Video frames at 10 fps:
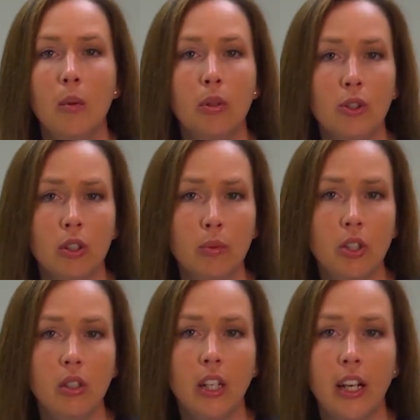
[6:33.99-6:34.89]

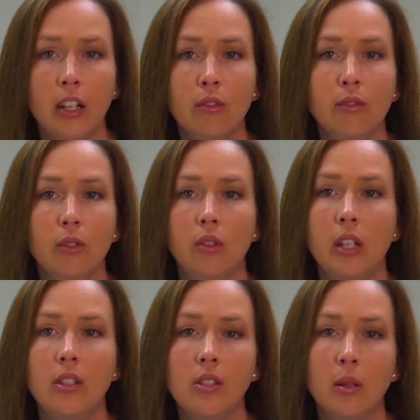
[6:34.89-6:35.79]
Prescription canned food
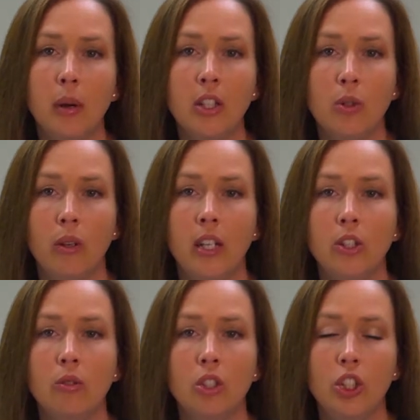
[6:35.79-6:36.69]
is the best way
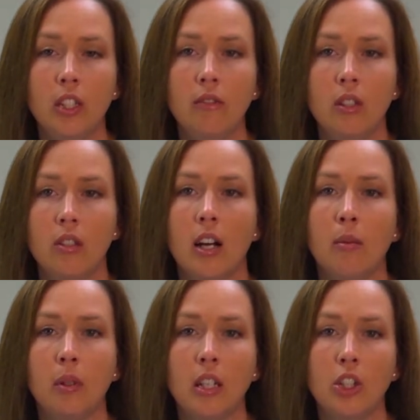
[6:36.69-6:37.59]
to achieve this
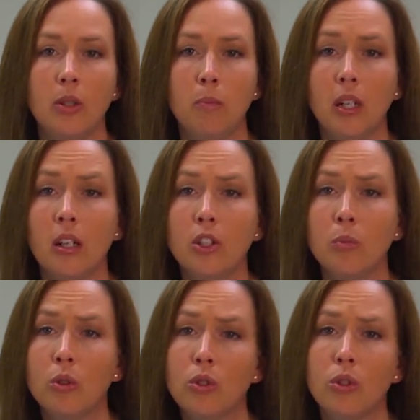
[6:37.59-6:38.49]
combination because
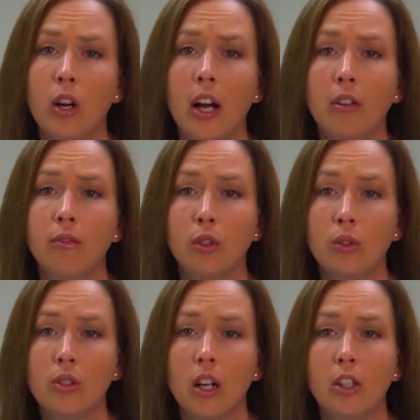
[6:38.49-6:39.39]
most dry
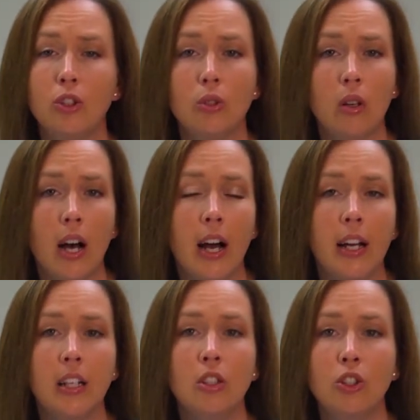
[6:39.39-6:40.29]
foods are too
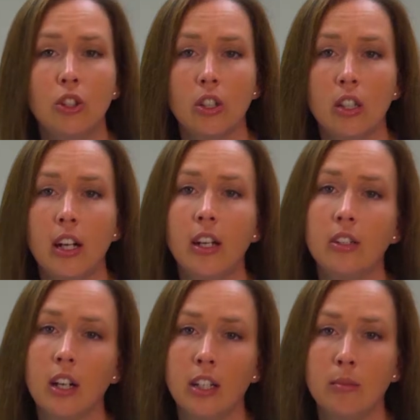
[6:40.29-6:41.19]
high in sugar and
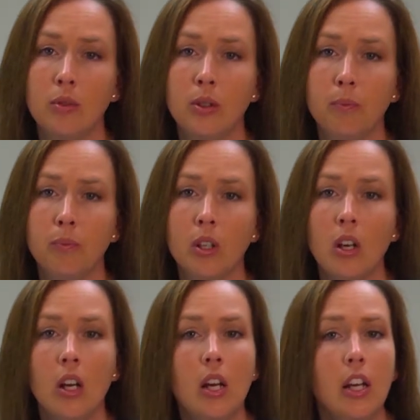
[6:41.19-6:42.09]
carbs.
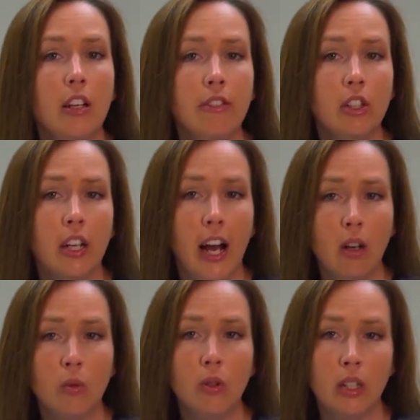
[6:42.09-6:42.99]
If your
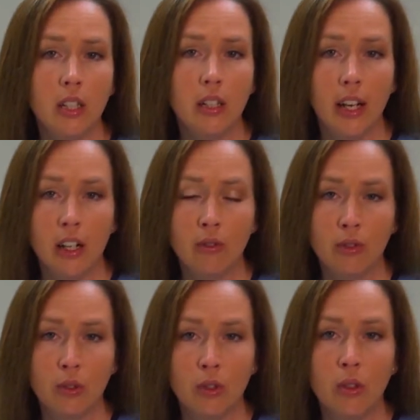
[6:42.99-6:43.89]
cat won't eat canned
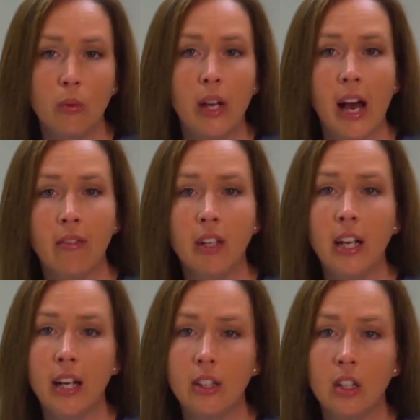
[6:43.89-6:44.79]
food, we have a
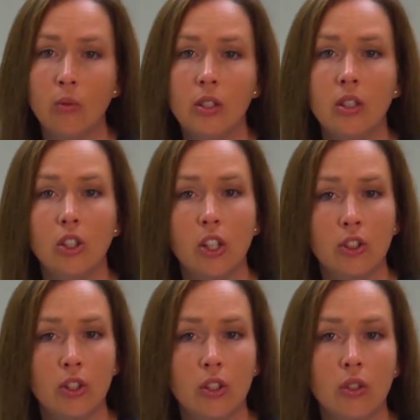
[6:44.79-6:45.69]
handout with
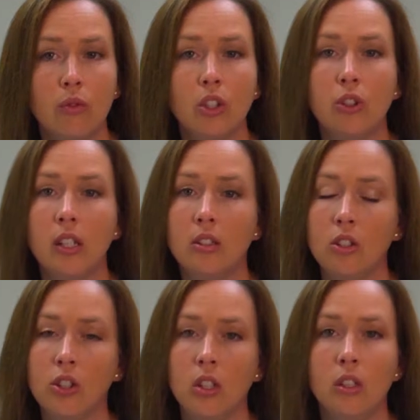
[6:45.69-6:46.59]
suggestions for
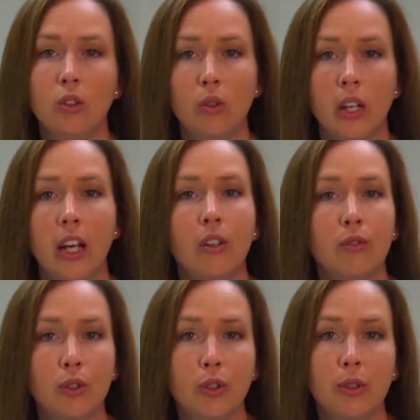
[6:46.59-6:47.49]
transitioning to canned
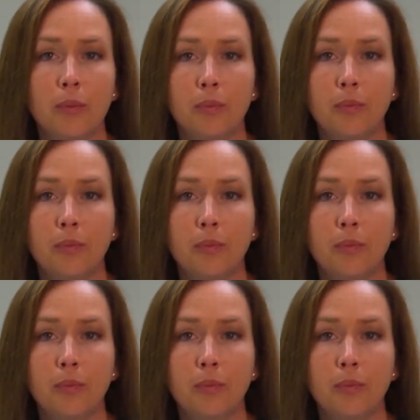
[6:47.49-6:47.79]
food